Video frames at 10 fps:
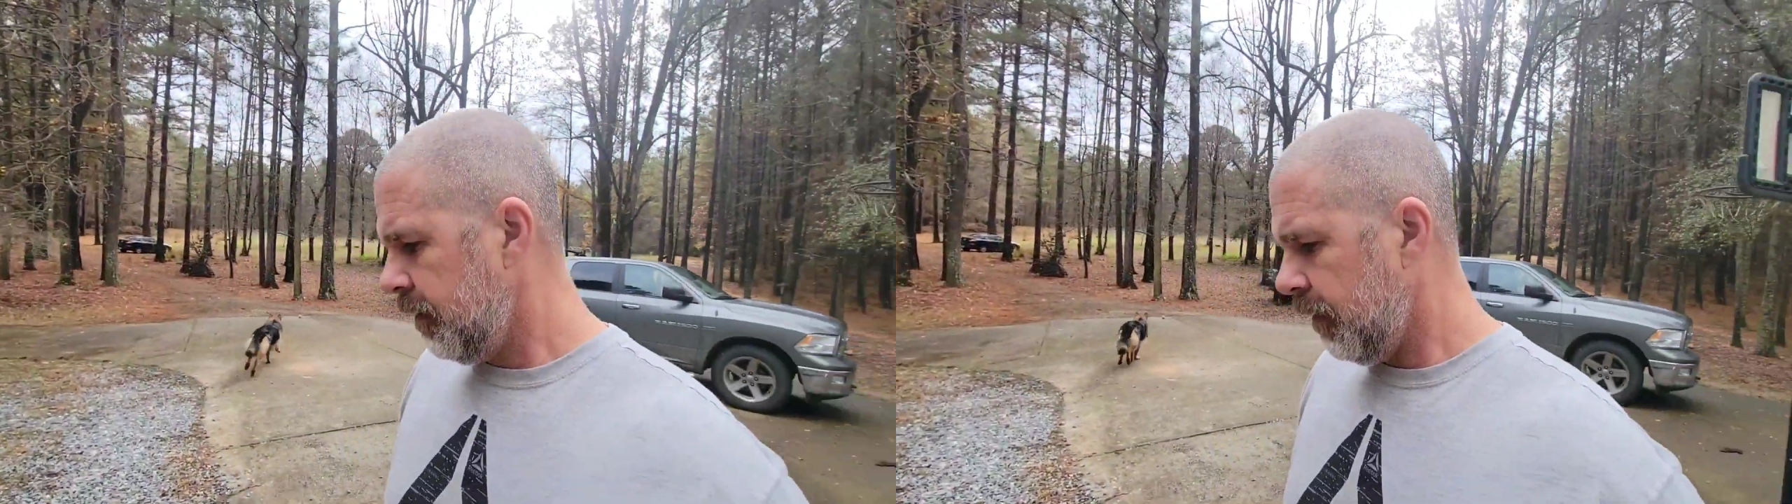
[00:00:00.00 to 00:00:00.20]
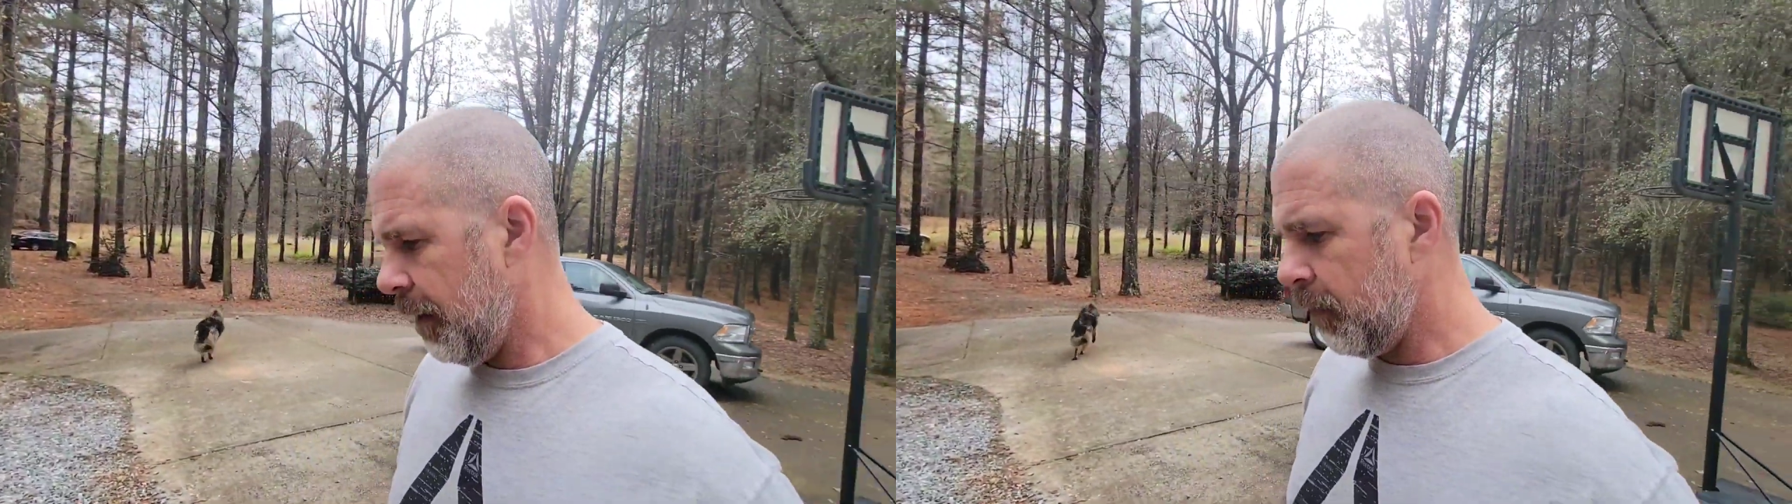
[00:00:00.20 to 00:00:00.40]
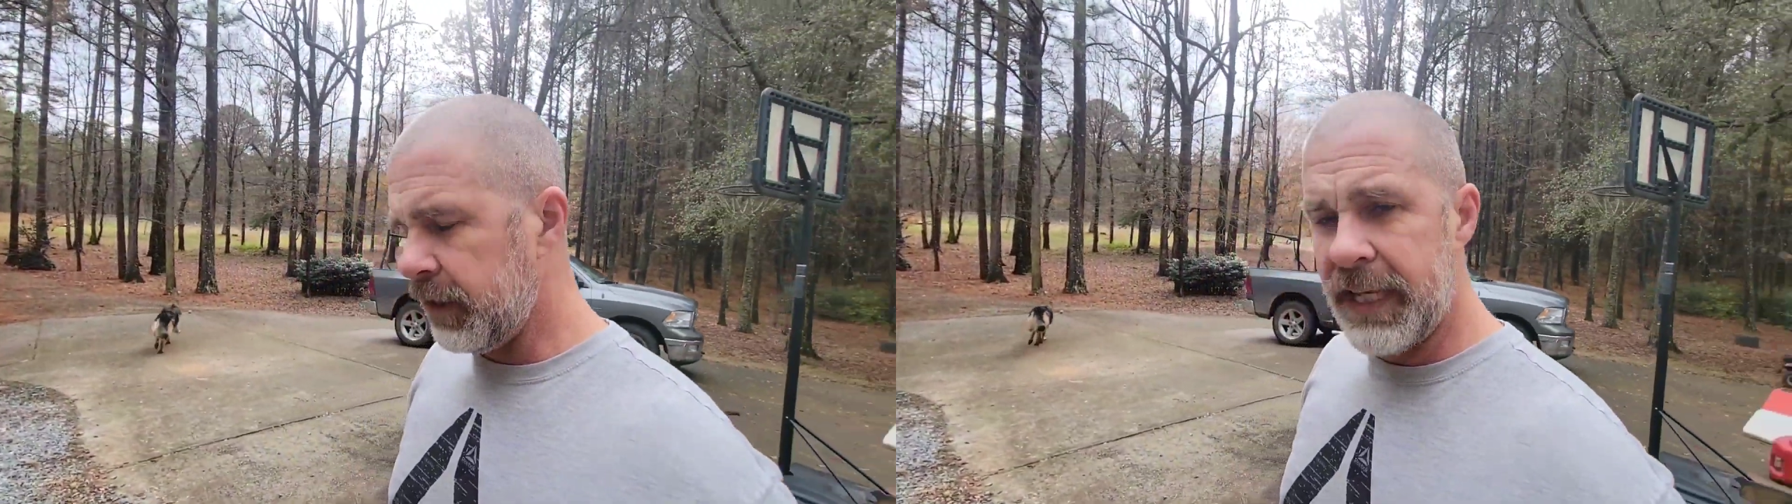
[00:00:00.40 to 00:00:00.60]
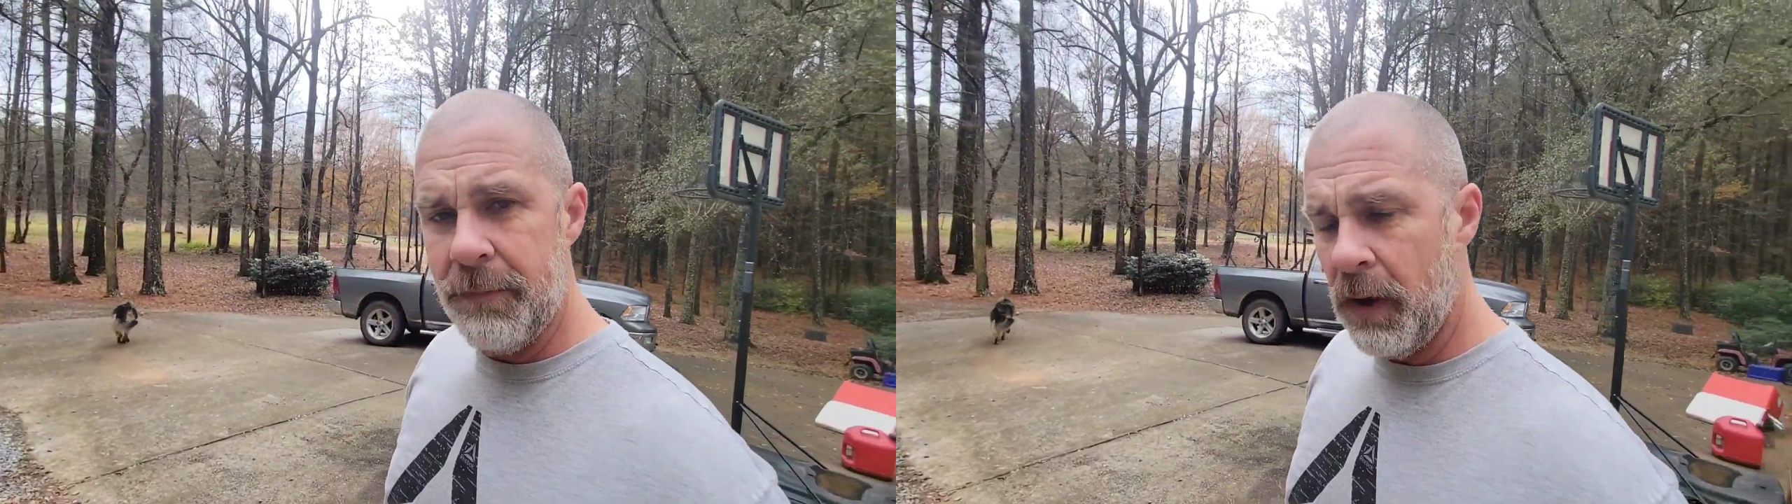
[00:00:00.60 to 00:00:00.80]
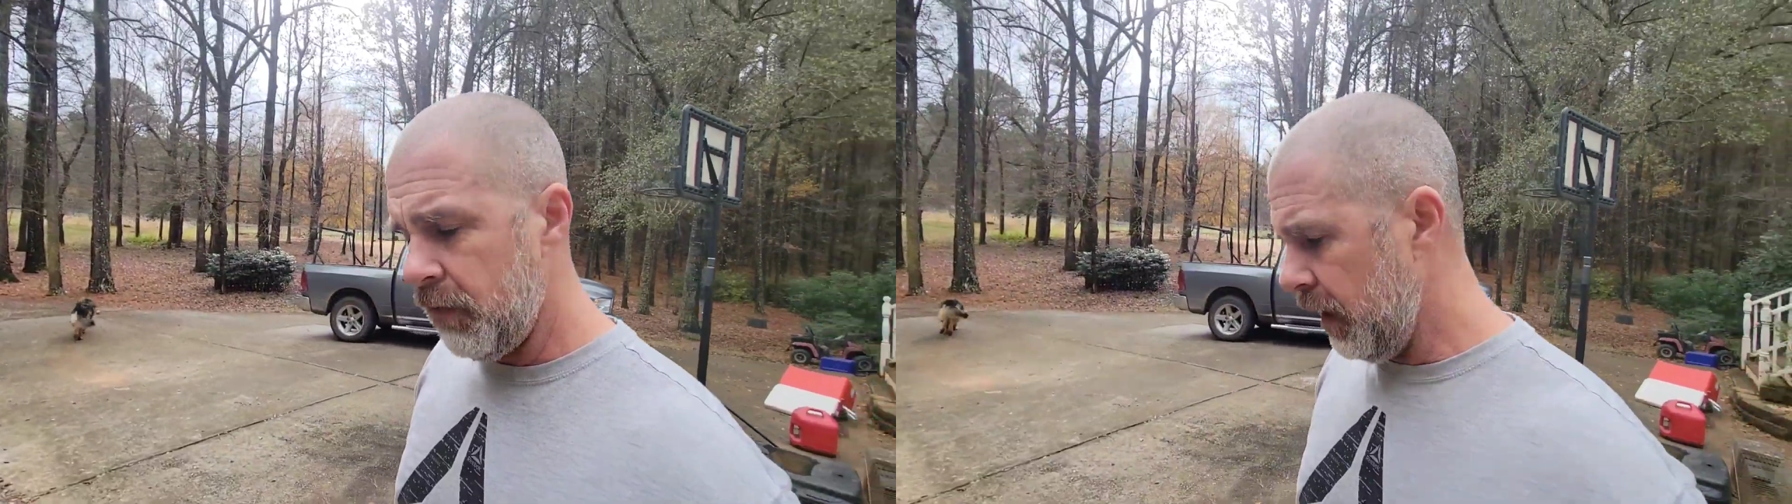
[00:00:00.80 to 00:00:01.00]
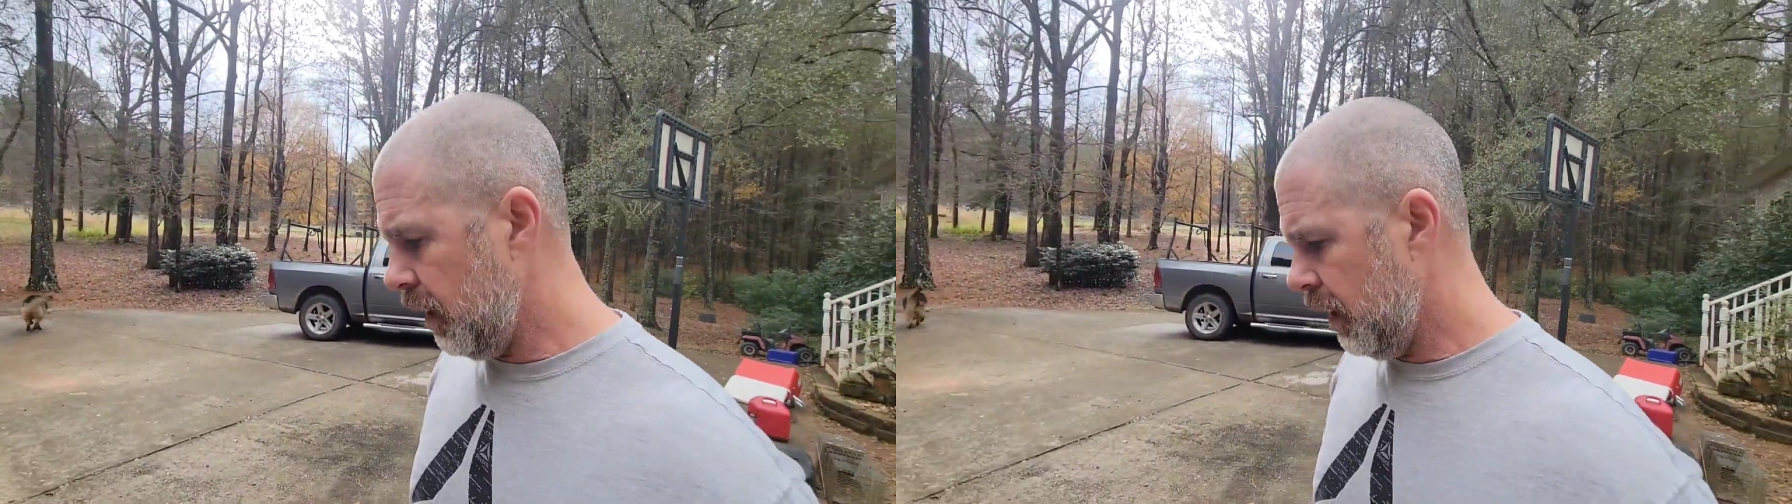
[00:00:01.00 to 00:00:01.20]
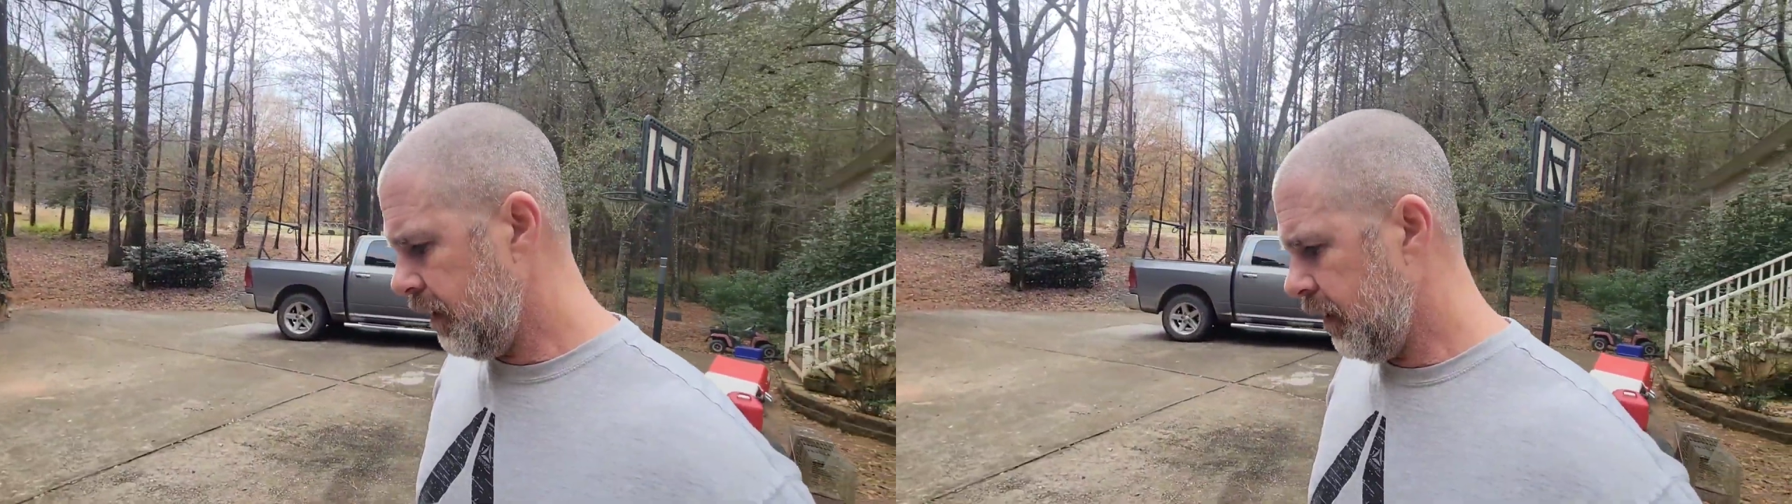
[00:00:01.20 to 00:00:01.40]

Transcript: I'm going to keep on the hunt.